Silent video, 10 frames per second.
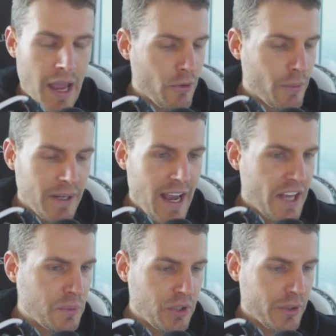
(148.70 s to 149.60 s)
Everybody
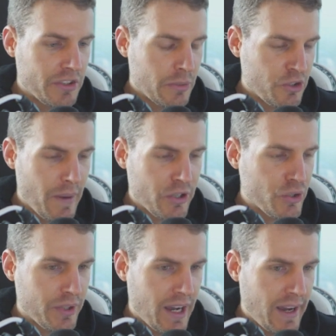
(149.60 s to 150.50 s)
has to be doing some
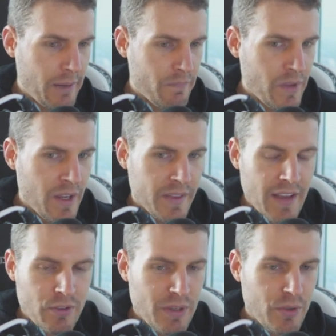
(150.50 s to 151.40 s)
special diet. They
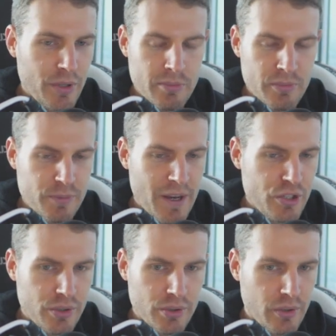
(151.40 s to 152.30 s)
have to be doing some
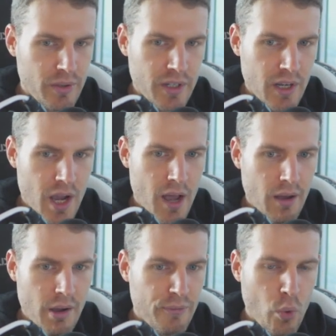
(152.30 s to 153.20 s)
special
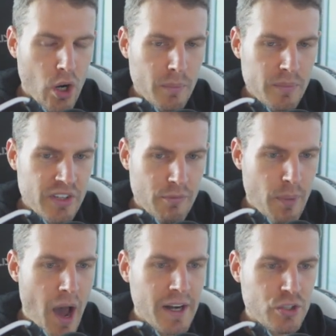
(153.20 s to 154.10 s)
uh, forms
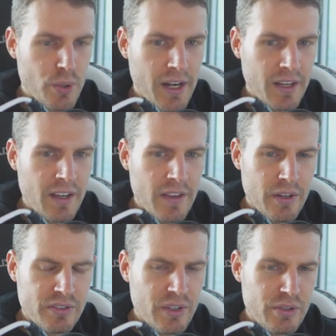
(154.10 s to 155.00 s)
of body training.
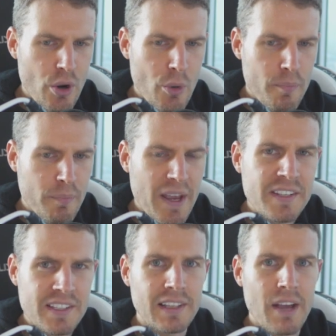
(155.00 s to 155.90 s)
There's, there's no
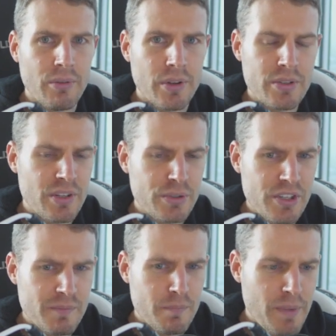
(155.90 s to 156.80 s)
base level, there's no
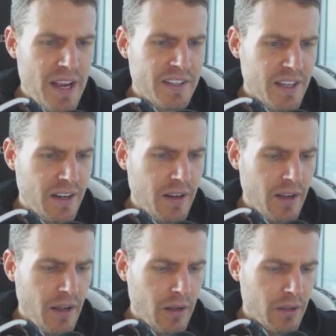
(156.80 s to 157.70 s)
just basic
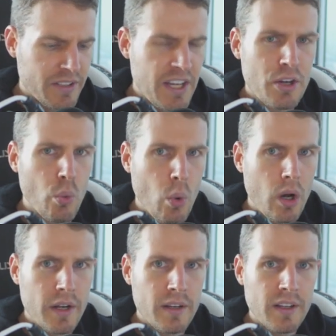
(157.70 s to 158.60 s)
tier
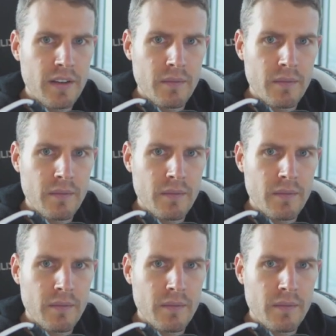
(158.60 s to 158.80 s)
one